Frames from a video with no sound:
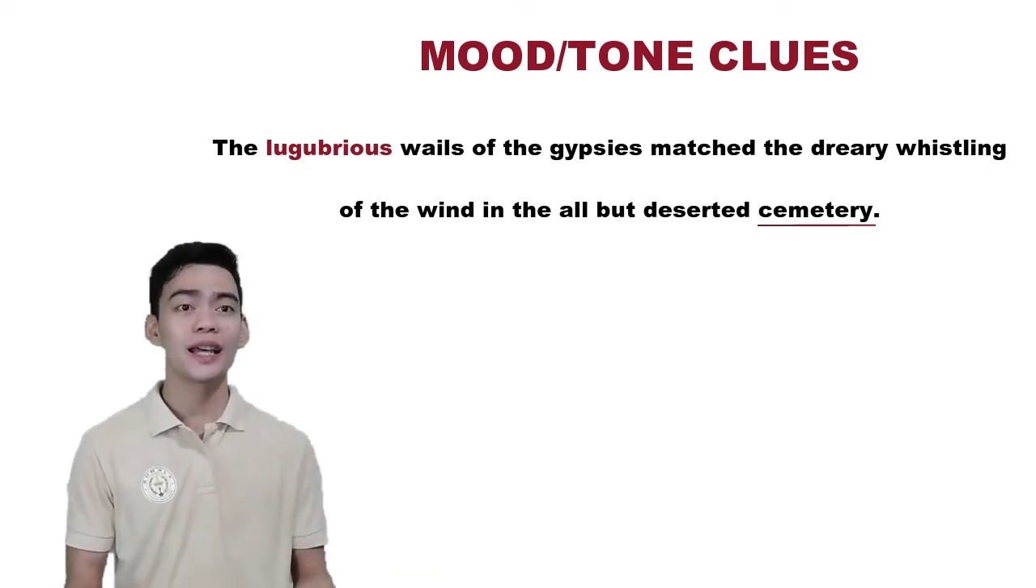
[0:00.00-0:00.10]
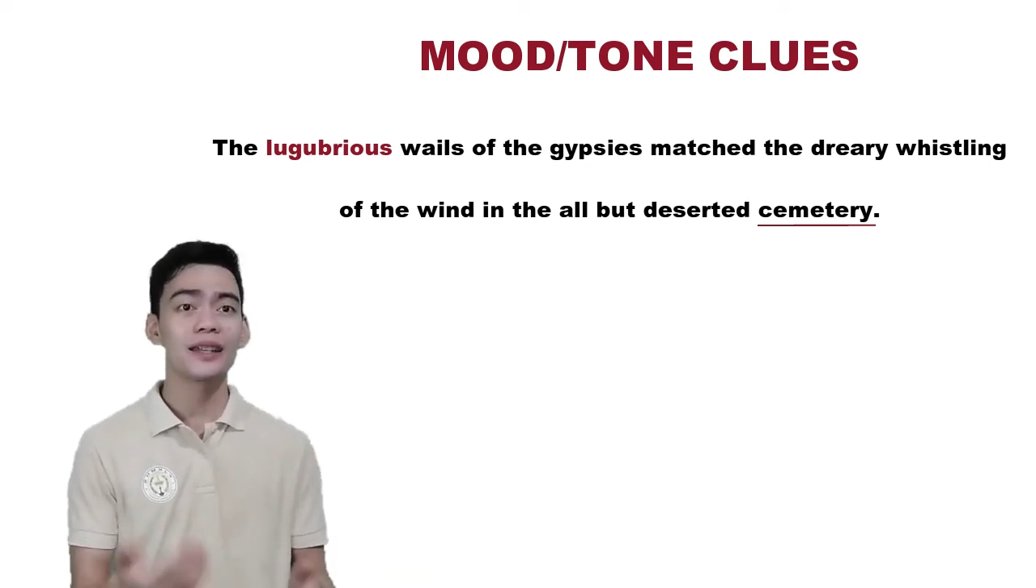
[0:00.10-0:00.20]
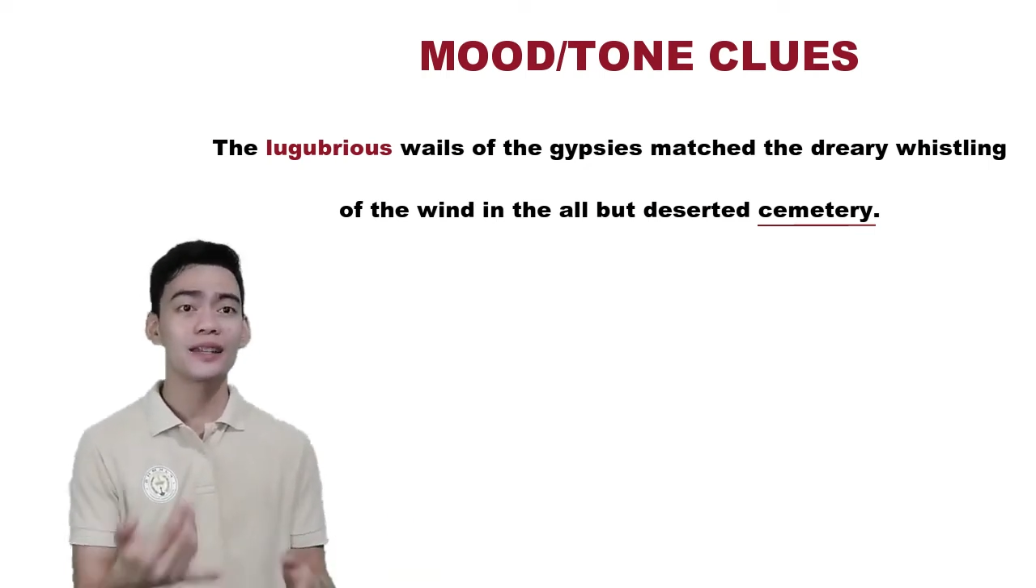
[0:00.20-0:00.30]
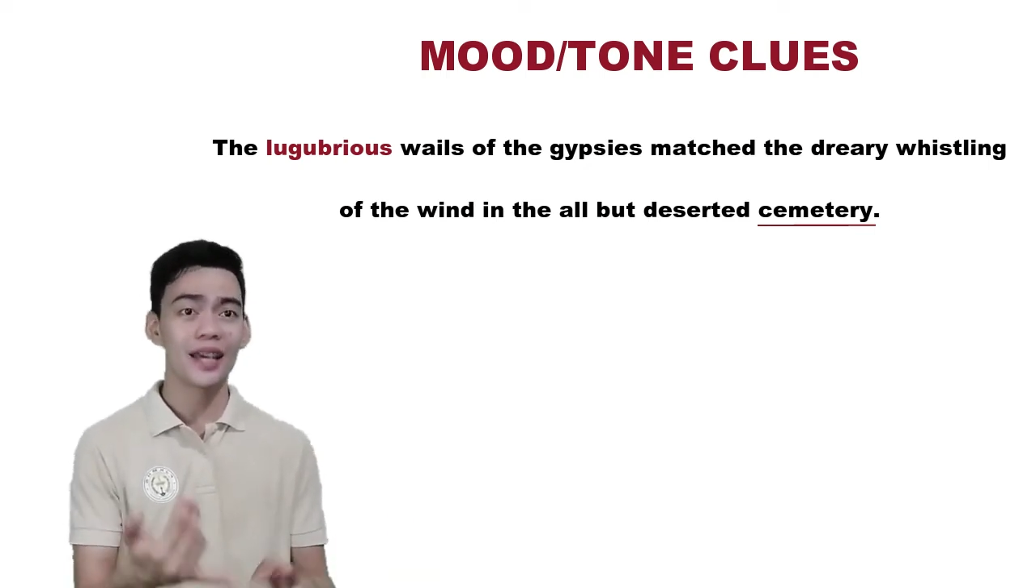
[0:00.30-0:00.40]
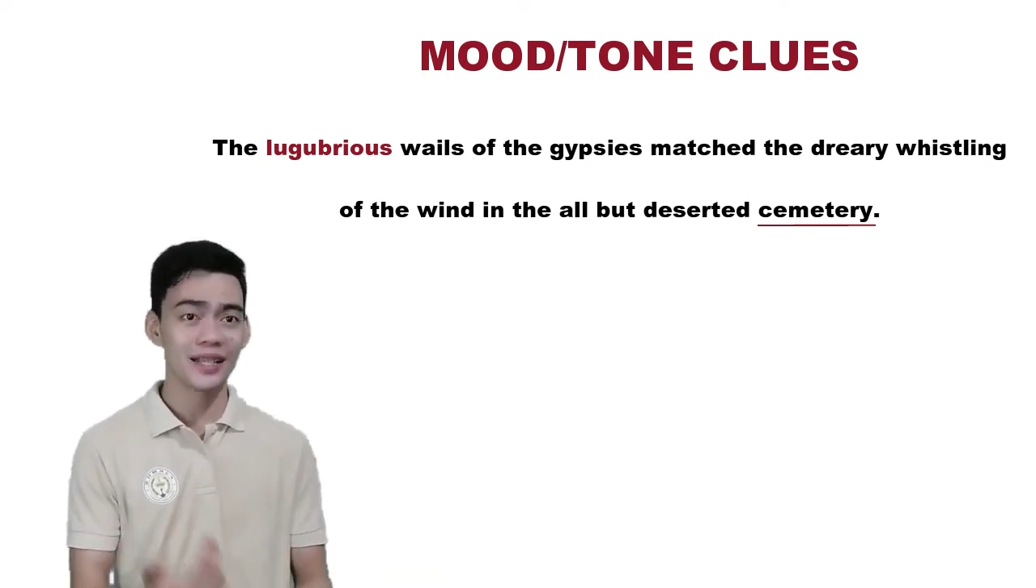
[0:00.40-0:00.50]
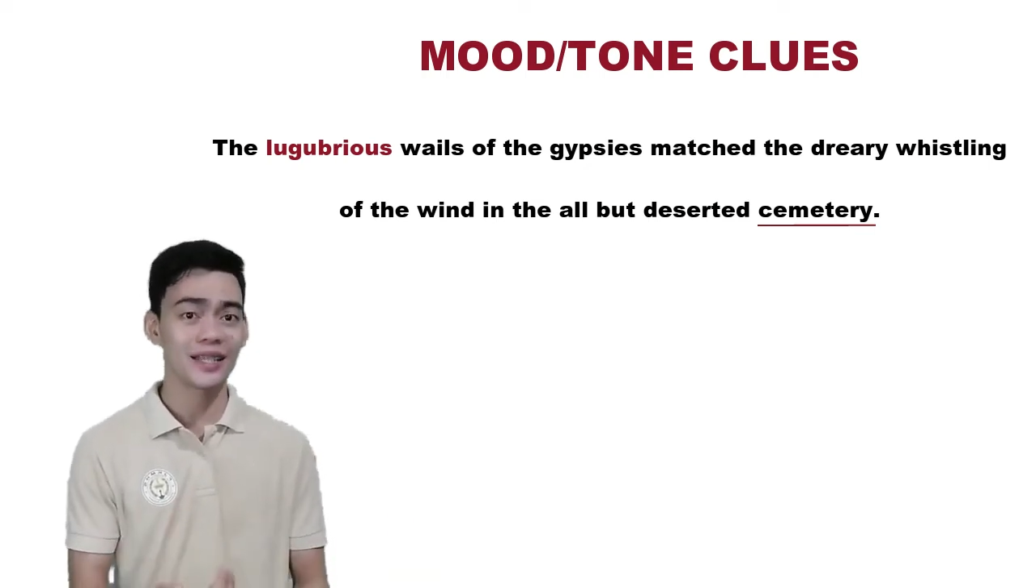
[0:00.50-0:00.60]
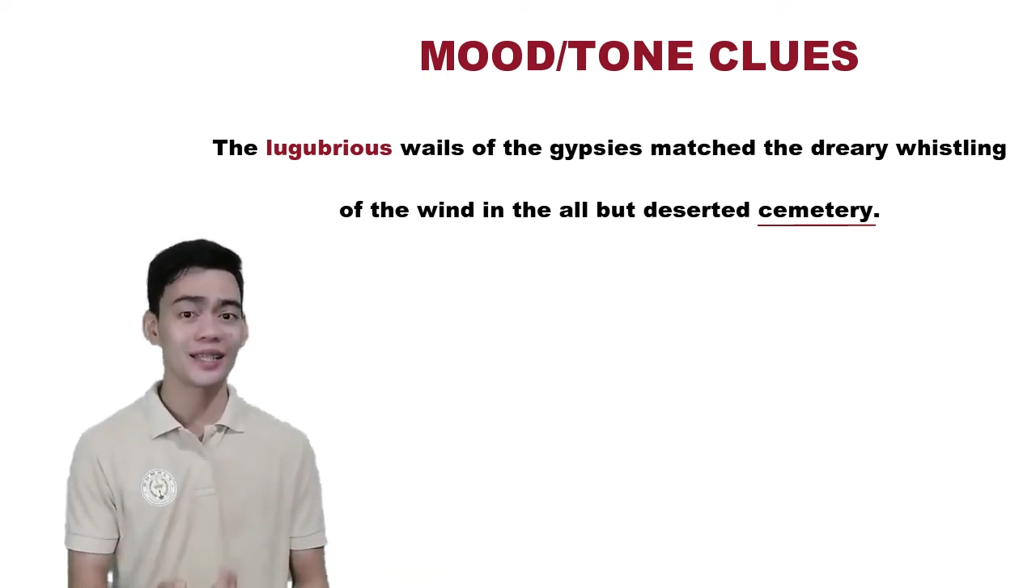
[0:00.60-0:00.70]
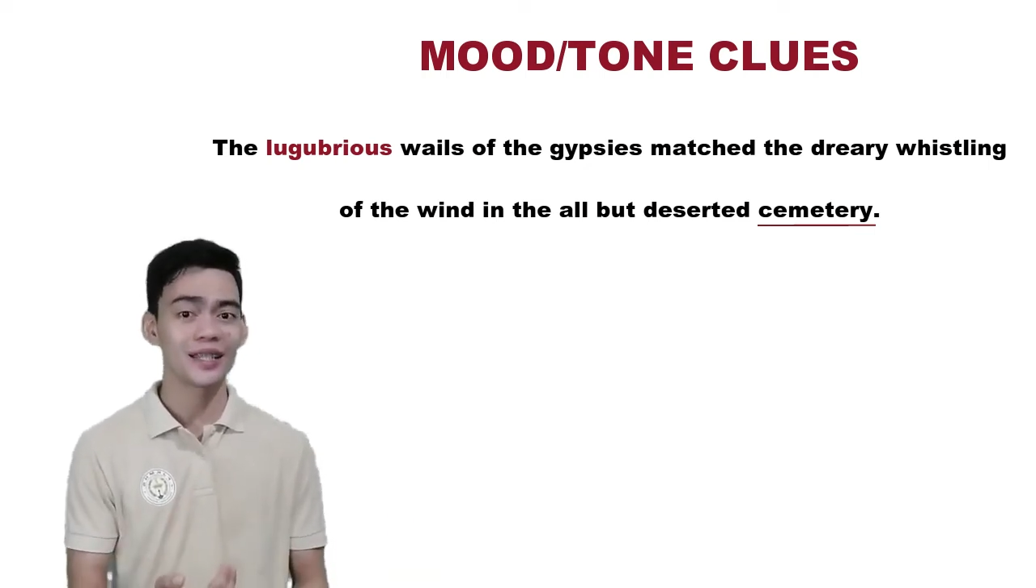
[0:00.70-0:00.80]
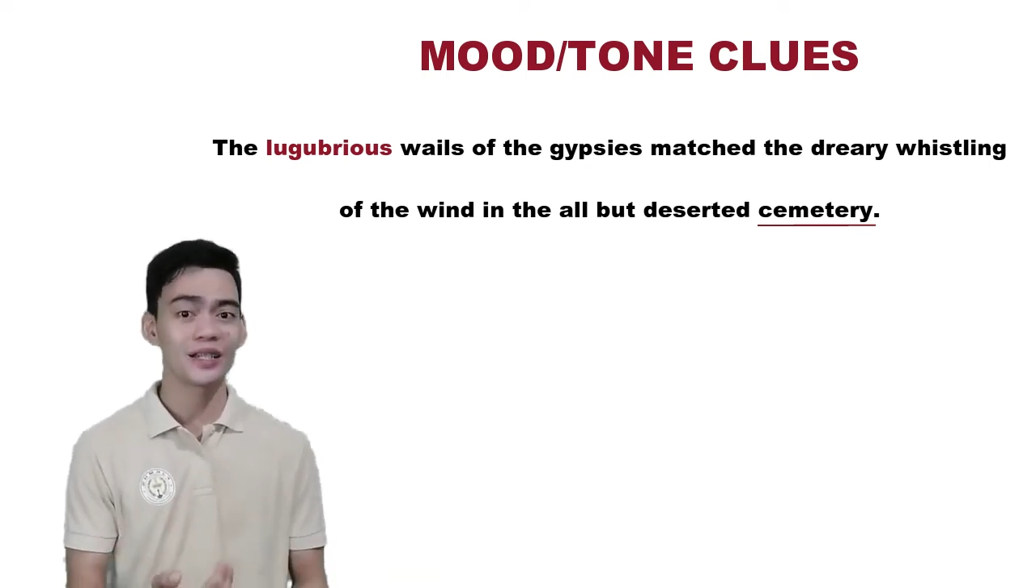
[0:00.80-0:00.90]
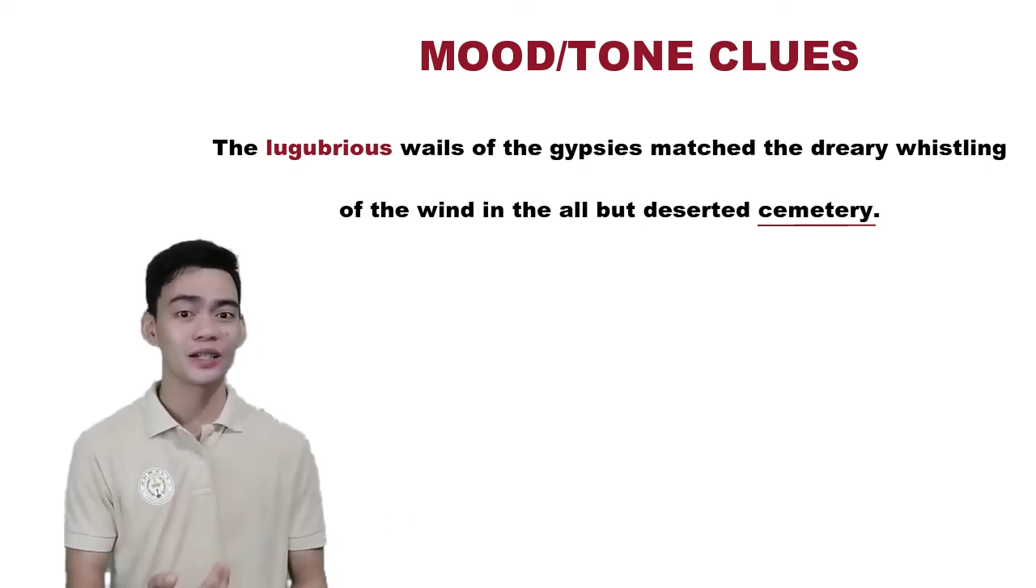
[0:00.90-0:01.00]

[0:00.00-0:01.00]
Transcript: sadness